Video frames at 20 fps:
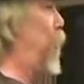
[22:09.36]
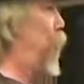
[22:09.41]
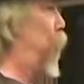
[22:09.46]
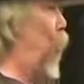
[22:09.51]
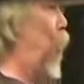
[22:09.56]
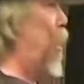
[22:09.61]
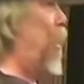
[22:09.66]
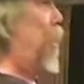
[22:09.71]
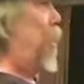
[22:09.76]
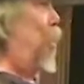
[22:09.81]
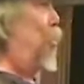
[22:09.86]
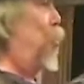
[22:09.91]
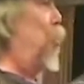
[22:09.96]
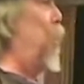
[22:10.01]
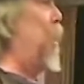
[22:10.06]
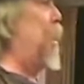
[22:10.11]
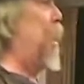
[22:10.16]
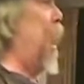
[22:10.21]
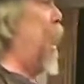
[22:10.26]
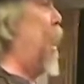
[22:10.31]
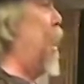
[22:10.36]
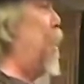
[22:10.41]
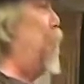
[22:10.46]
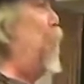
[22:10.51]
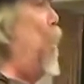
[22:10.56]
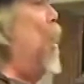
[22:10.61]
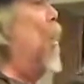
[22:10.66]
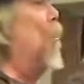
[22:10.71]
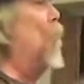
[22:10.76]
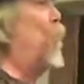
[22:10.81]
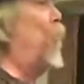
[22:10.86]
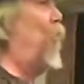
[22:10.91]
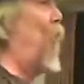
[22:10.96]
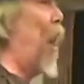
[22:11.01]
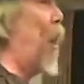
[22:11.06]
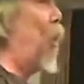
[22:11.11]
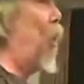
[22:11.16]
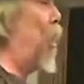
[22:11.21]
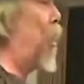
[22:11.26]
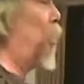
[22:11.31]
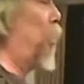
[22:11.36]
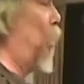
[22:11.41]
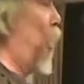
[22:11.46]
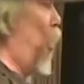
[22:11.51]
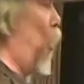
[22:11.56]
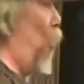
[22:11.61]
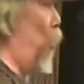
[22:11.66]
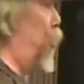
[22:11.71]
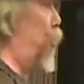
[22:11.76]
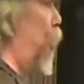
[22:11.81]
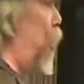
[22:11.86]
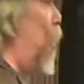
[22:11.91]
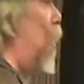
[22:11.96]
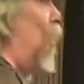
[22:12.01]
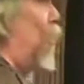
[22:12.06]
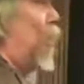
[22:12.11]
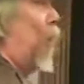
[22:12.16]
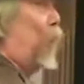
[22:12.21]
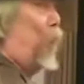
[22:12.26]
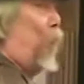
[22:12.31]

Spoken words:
free, because we came very close. The